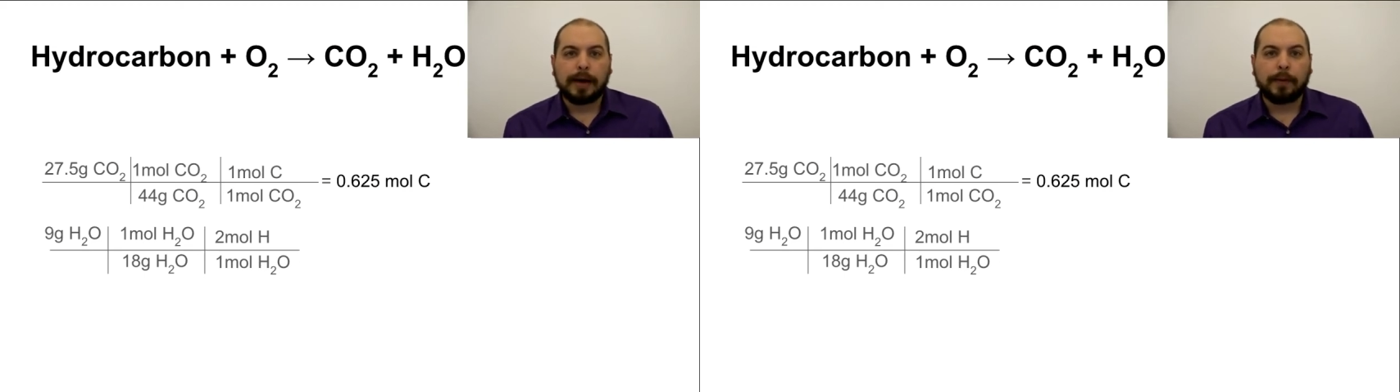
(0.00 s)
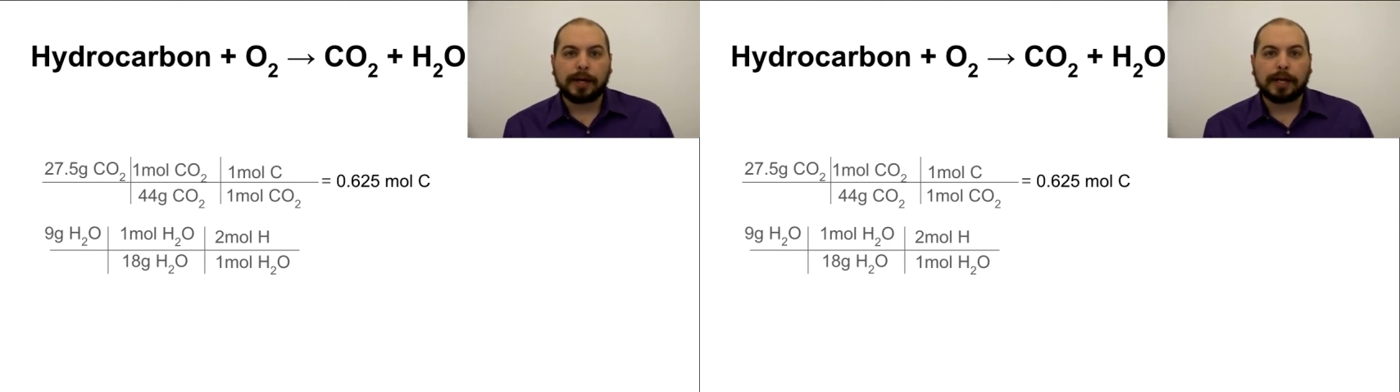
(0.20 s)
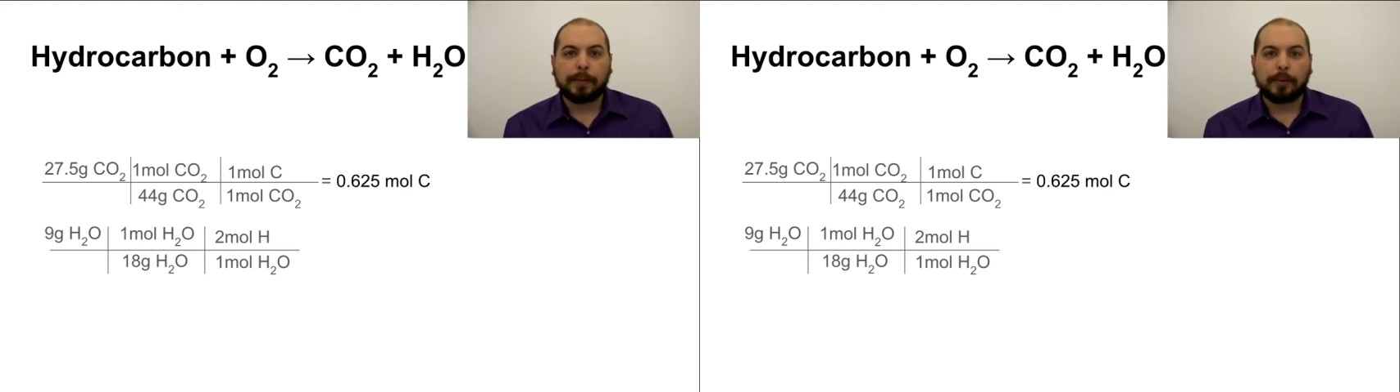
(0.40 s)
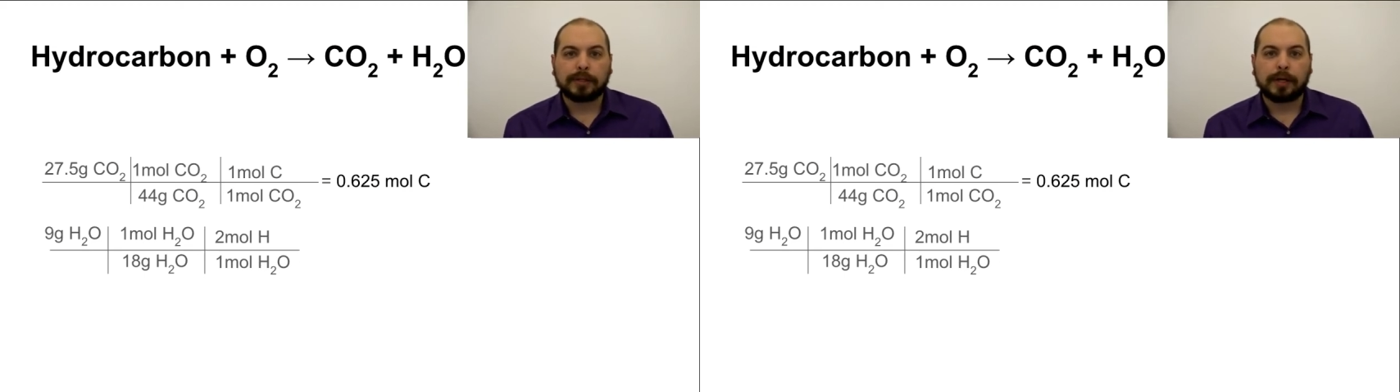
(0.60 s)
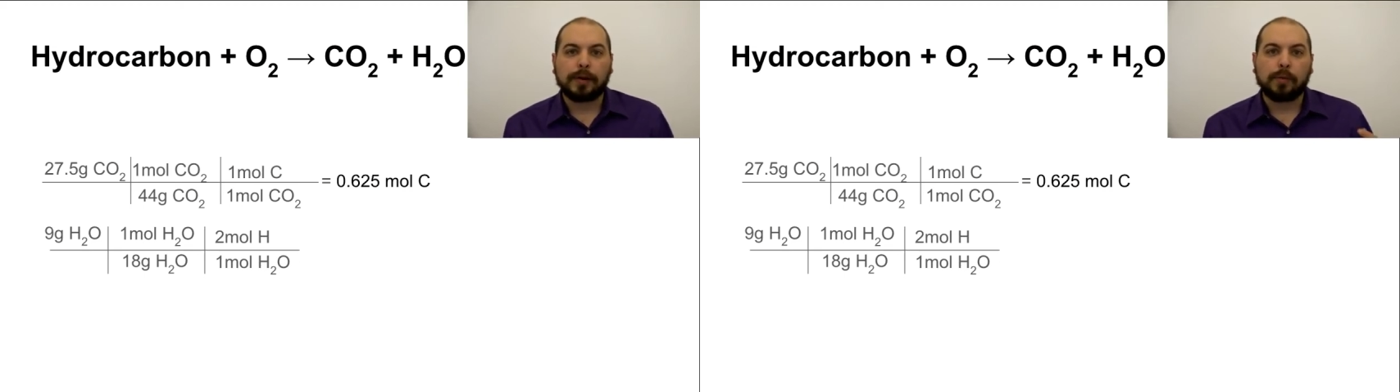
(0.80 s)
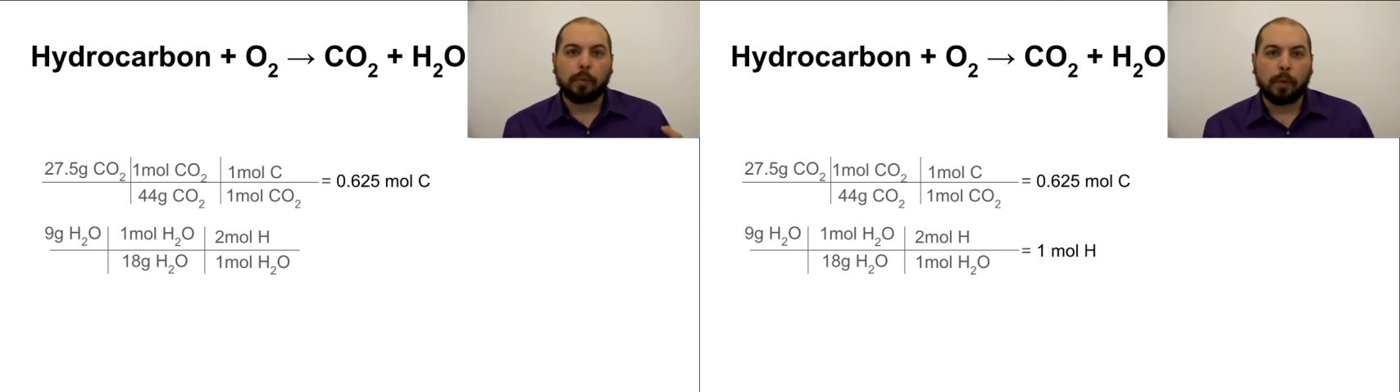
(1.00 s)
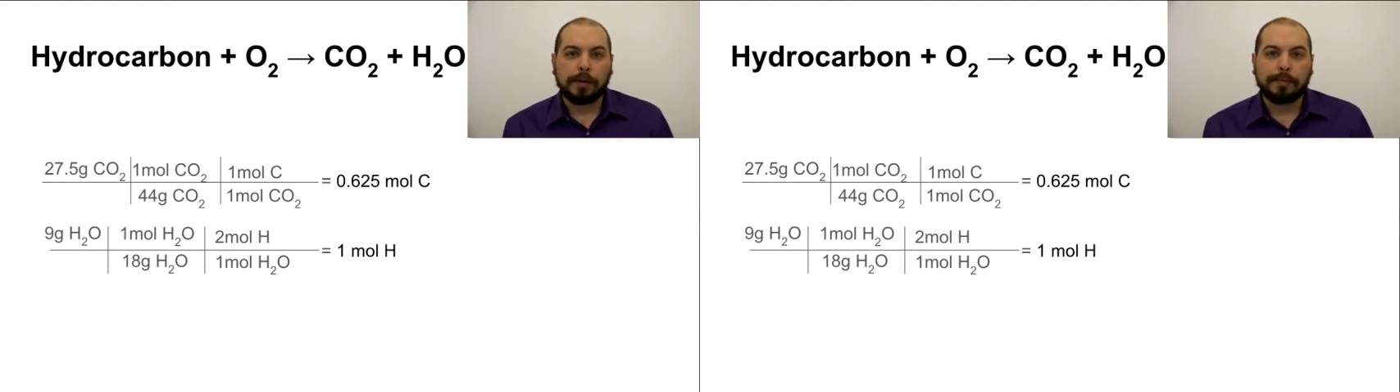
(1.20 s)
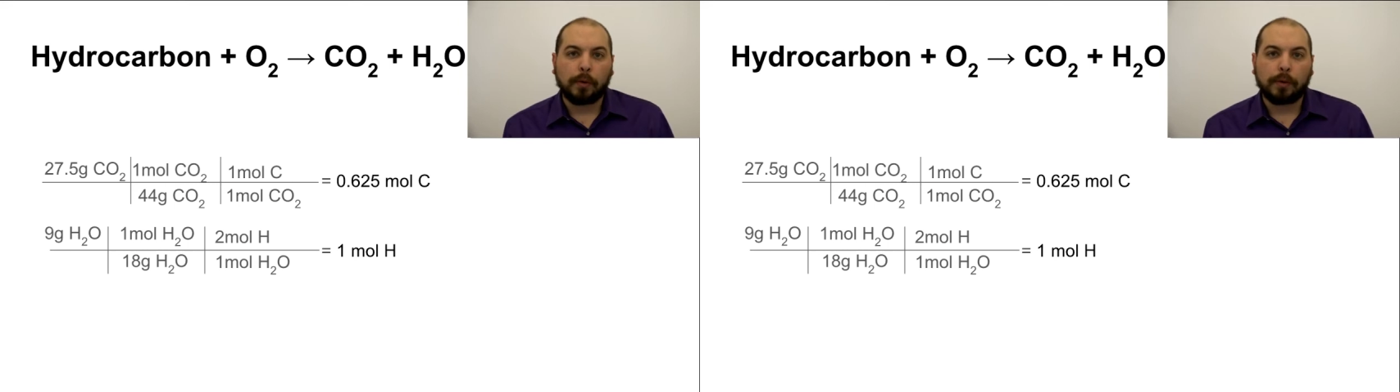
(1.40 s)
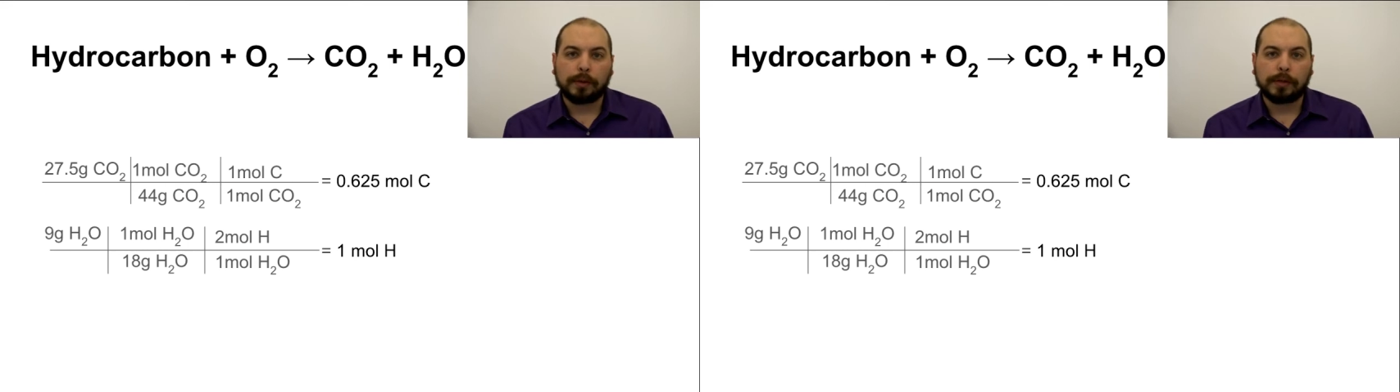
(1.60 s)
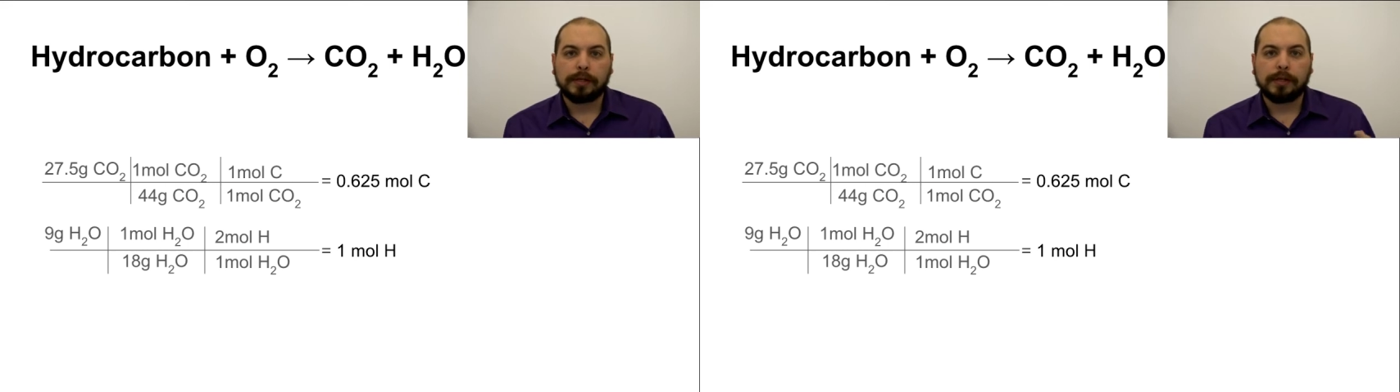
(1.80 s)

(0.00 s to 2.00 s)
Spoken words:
and we end up with 1 mole